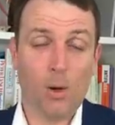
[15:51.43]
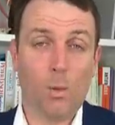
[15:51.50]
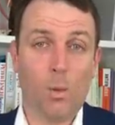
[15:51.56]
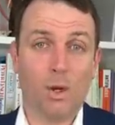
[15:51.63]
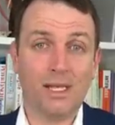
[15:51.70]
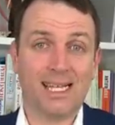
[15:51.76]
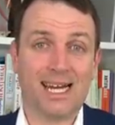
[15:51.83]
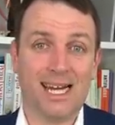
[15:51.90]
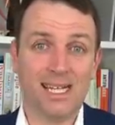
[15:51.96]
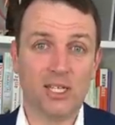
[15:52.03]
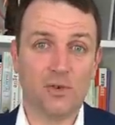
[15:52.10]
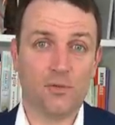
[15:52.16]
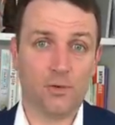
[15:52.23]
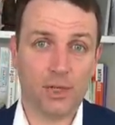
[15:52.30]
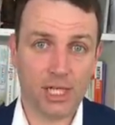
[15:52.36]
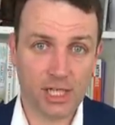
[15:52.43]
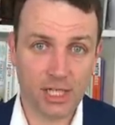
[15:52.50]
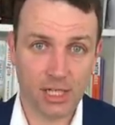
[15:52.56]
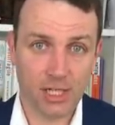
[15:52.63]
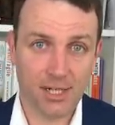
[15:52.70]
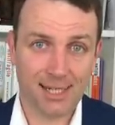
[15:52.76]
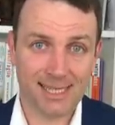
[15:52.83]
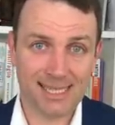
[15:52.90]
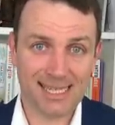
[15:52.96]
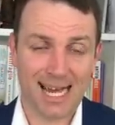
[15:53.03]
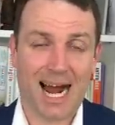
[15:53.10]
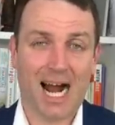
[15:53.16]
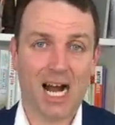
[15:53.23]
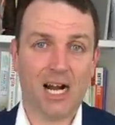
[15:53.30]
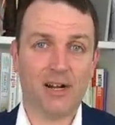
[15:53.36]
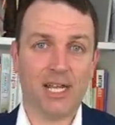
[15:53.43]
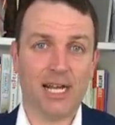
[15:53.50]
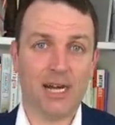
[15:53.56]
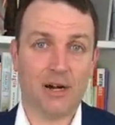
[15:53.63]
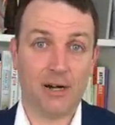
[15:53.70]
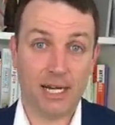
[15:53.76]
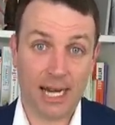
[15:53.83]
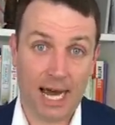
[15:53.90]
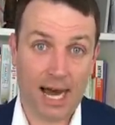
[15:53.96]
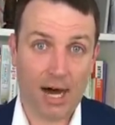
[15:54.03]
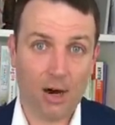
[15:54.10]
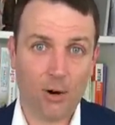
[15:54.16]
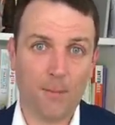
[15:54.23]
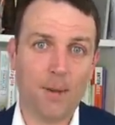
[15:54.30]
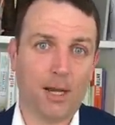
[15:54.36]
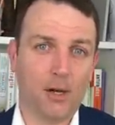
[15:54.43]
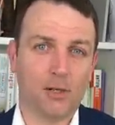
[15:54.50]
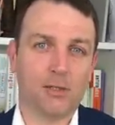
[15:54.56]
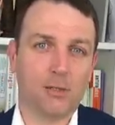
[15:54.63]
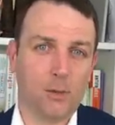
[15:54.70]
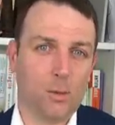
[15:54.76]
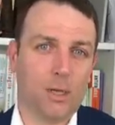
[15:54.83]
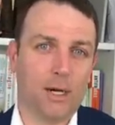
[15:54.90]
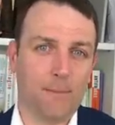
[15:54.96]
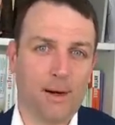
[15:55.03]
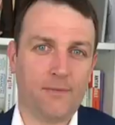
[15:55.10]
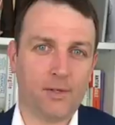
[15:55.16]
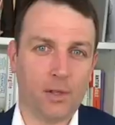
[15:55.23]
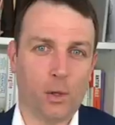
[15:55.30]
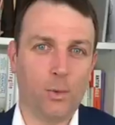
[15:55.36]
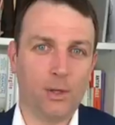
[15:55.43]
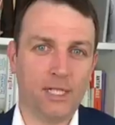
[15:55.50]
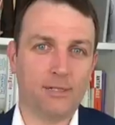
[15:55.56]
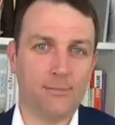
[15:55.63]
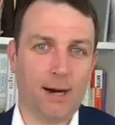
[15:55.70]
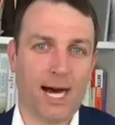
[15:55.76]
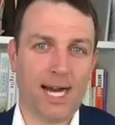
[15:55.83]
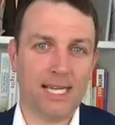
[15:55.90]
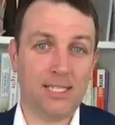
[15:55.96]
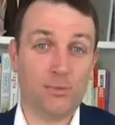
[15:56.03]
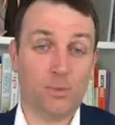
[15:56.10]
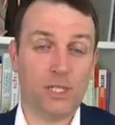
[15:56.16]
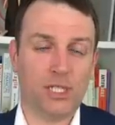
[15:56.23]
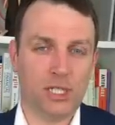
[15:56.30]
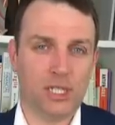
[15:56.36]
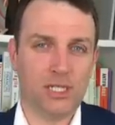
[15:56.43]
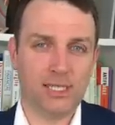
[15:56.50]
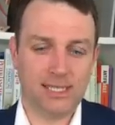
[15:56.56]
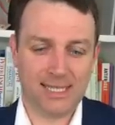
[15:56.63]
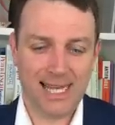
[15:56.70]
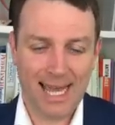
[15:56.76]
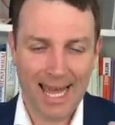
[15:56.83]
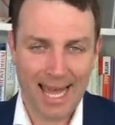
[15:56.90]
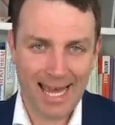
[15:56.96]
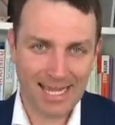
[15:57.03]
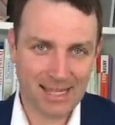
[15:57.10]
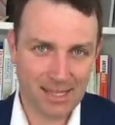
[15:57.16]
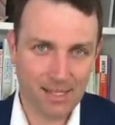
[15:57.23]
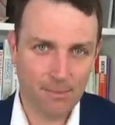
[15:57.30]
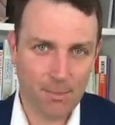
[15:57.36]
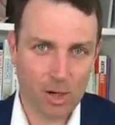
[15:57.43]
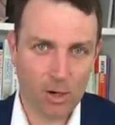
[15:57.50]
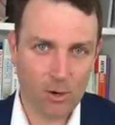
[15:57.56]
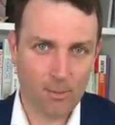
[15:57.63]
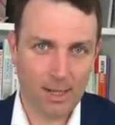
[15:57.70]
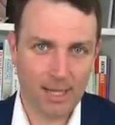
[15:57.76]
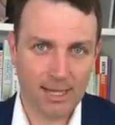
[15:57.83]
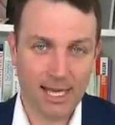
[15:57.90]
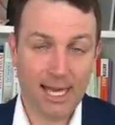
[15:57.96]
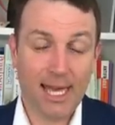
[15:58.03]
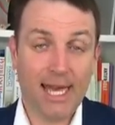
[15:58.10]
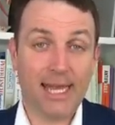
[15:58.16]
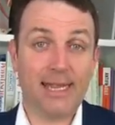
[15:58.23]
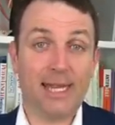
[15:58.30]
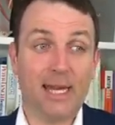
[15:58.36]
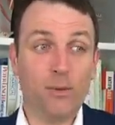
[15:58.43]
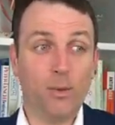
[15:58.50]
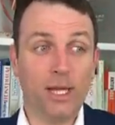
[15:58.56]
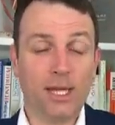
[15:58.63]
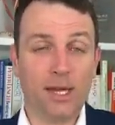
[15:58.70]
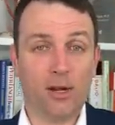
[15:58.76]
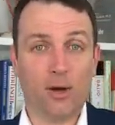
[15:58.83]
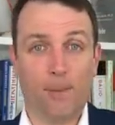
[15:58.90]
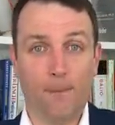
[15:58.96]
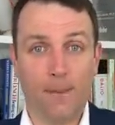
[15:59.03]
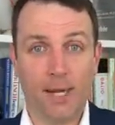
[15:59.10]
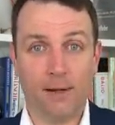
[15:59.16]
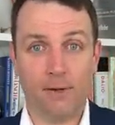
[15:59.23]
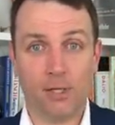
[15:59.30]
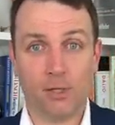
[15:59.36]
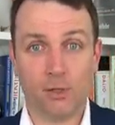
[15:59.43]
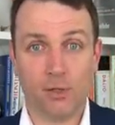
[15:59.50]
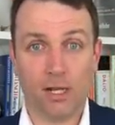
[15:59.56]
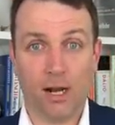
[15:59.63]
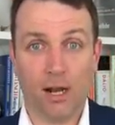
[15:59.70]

What kind of returns are there now? Because Warren Buffett always buys returns at the moment, and then we can compare it to the